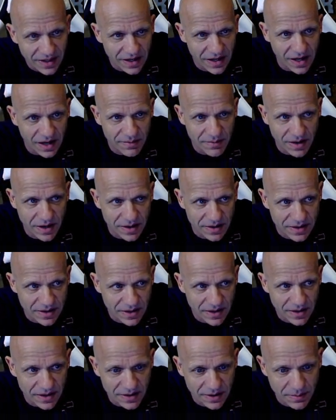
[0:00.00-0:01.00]
I'm not
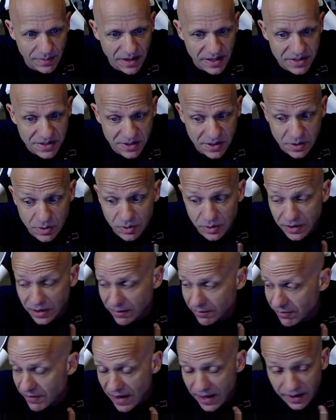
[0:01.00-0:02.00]
the best at tooling.
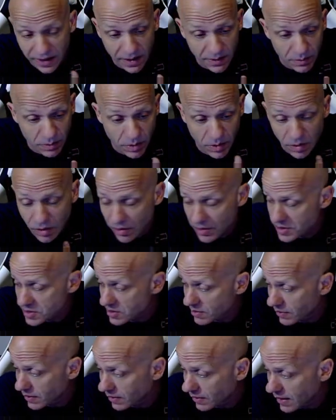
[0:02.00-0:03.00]
In fact, I wrote all this
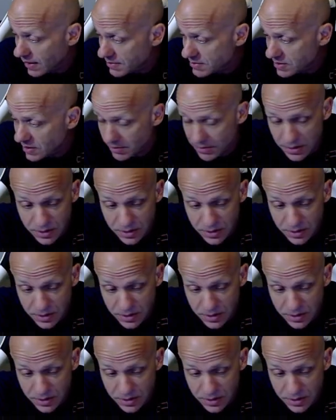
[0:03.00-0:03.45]
on my laptop.